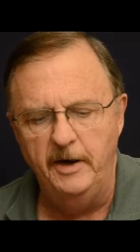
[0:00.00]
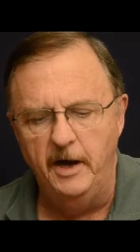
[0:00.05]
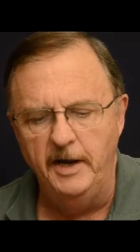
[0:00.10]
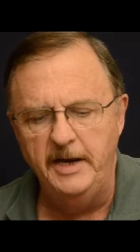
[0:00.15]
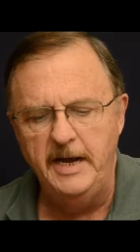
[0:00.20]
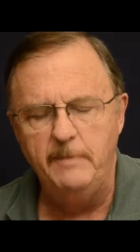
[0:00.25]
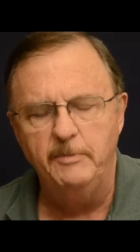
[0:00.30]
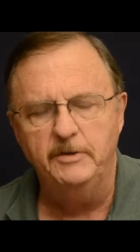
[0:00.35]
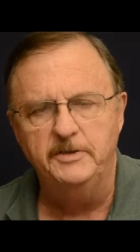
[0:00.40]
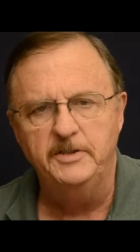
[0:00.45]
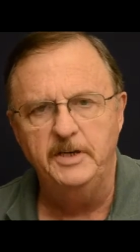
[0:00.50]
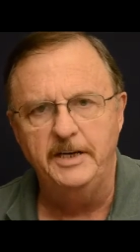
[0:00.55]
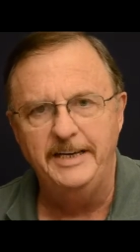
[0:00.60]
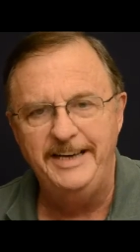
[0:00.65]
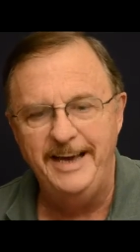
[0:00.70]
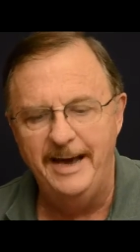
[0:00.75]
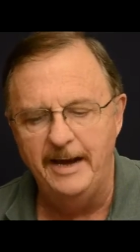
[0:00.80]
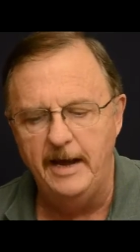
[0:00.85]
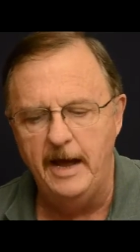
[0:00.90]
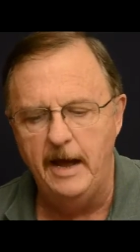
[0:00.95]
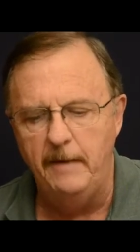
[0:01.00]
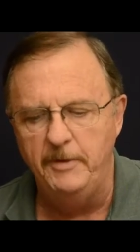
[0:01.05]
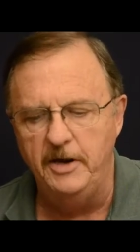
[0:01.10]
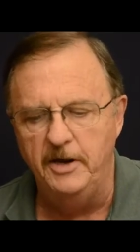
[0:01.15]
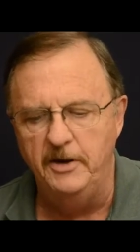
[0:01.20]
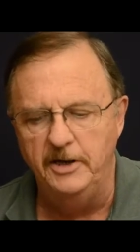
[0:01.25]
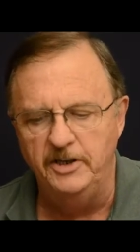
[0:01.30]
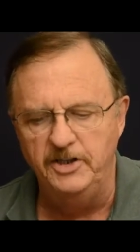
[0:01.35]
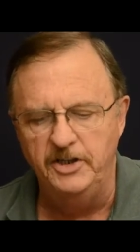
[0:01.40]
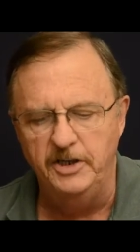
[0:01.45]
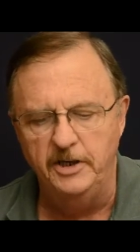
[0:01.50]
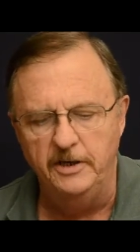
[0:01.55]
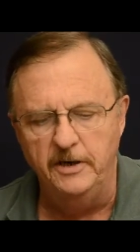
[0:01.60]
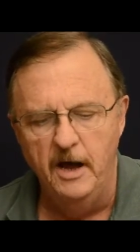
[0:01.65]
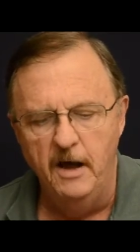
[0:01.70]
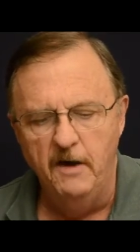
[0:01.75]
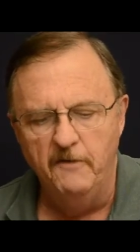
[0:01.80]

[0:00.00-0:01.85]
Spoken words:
unable to get ammunition